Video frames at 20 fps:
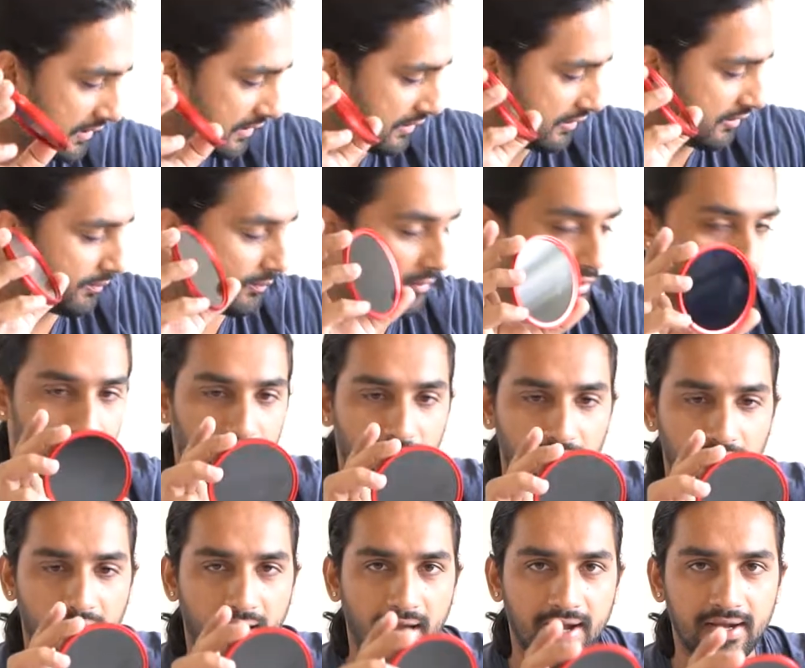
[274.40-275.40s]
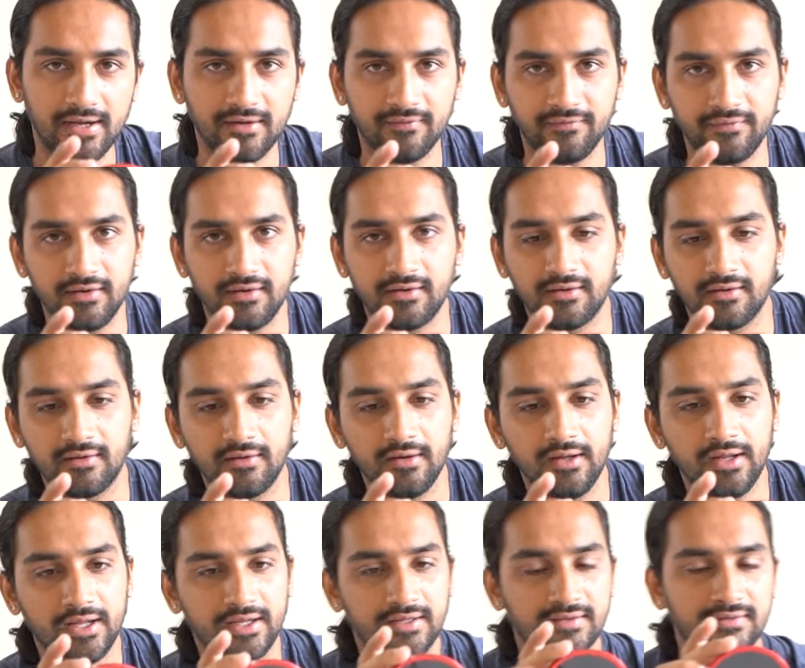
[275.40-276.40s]
particular ND filter
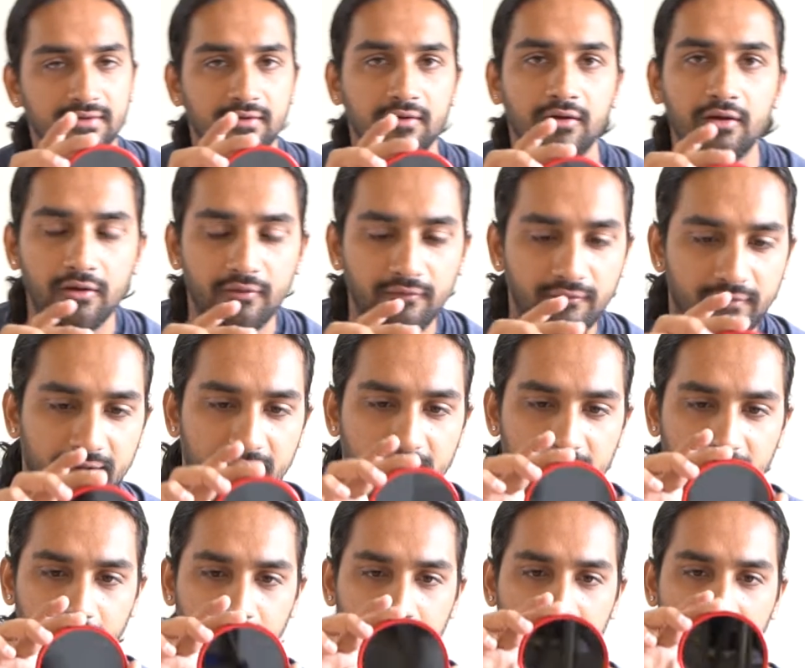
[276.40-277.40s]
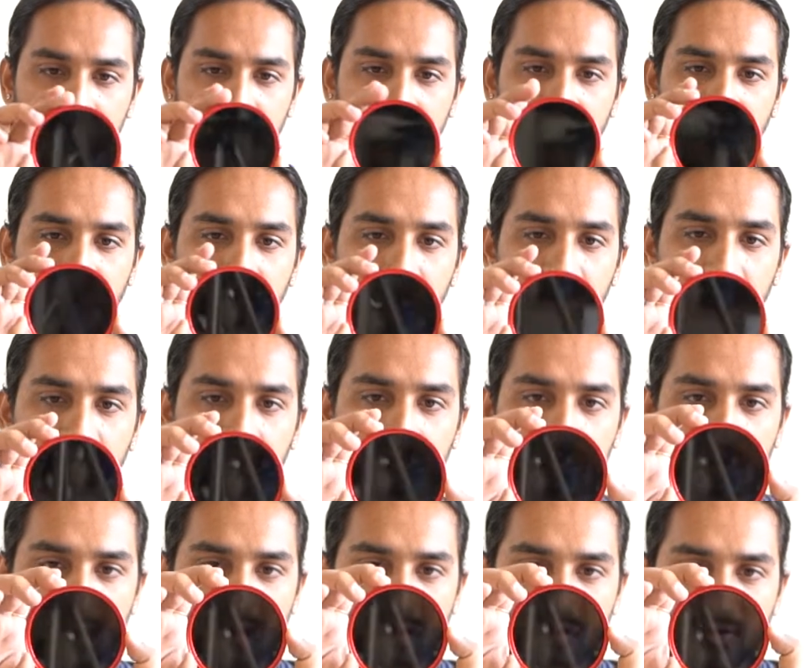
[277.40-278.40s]
is a variable ND
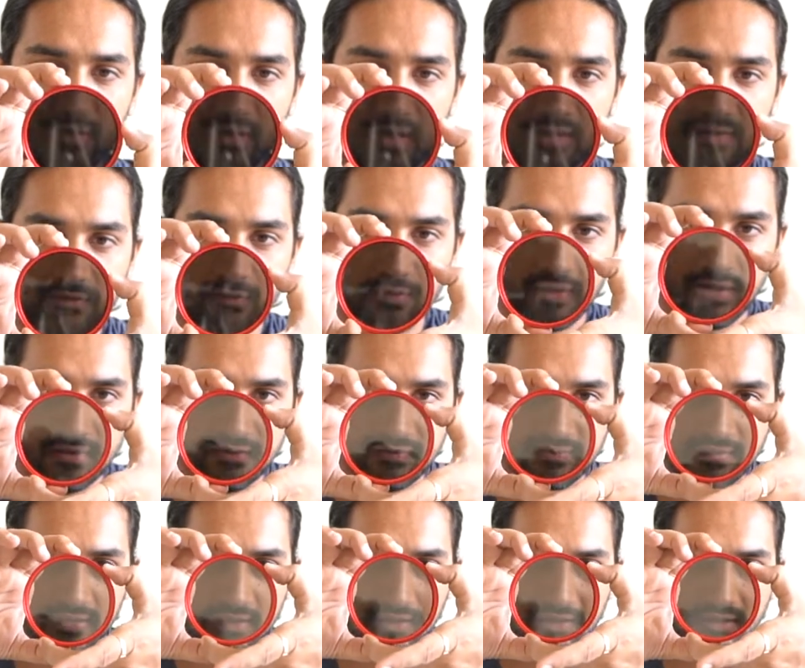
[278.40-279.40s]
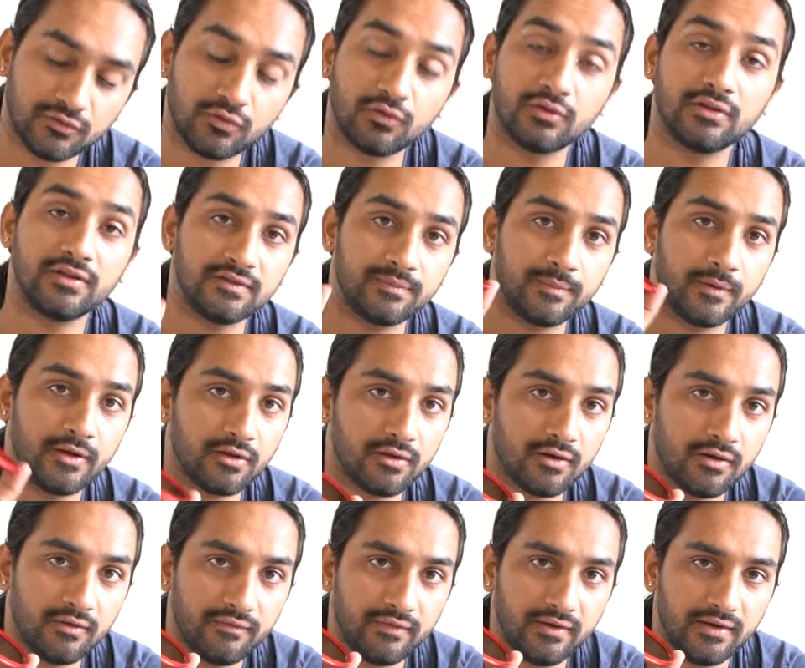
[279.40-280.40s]
filter, as you can see. So this
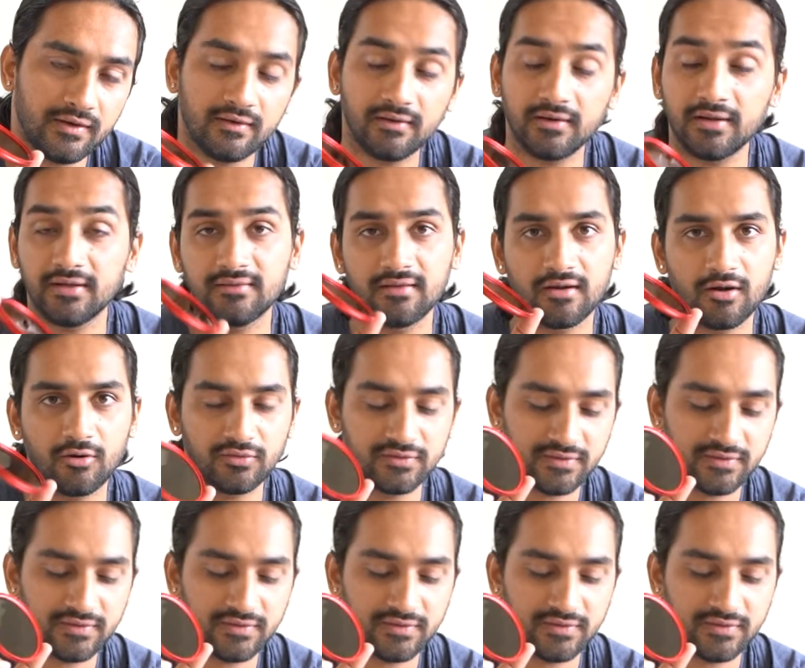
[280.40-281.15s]
particular filter is around